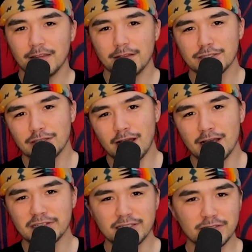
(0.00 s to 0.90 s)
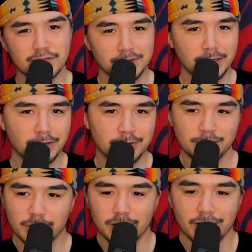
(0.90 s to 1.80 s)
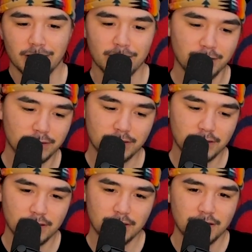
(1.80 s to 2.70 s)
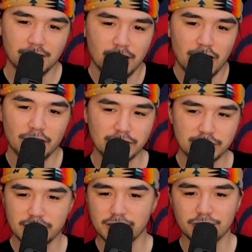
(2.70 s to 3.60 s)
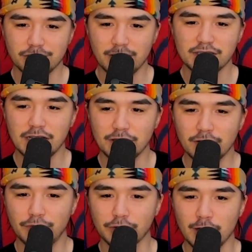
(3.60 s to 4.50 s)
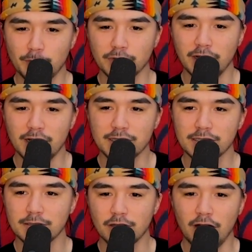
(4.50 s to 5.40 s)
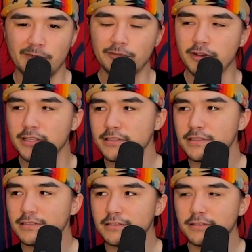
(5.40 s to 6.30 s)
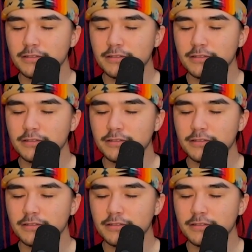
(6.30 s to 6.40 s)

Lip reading: It's nice, you know, but I stayed there for a couple nights, conference.